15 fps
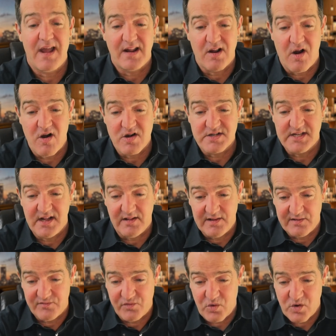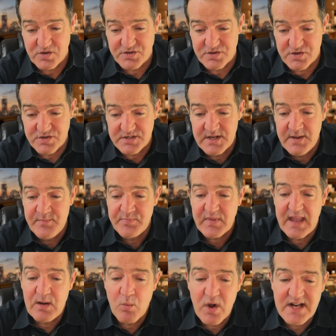by cartel enforcers
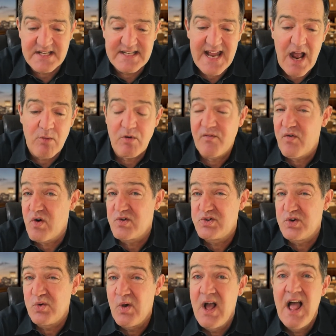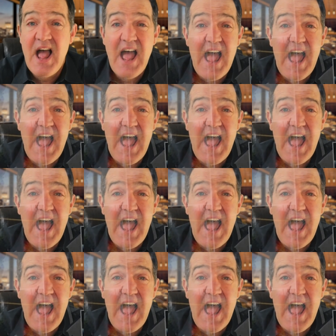in what is now referred to